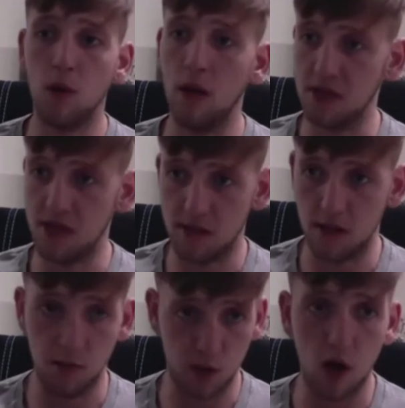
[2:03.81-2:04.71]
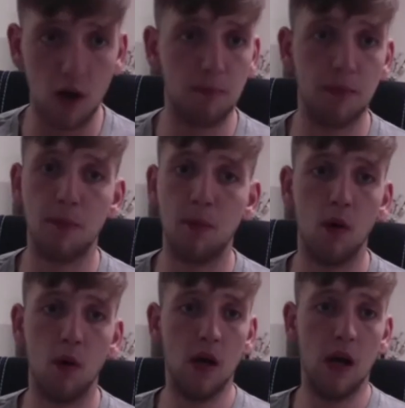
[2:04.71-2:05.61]
I was hurting
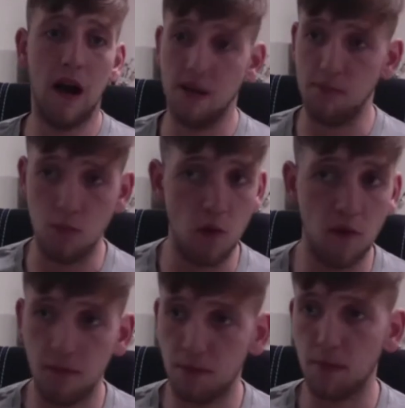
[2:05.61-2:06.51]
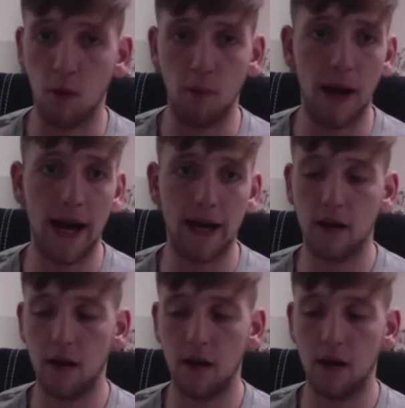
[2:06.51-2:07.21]
people. I was moving people back.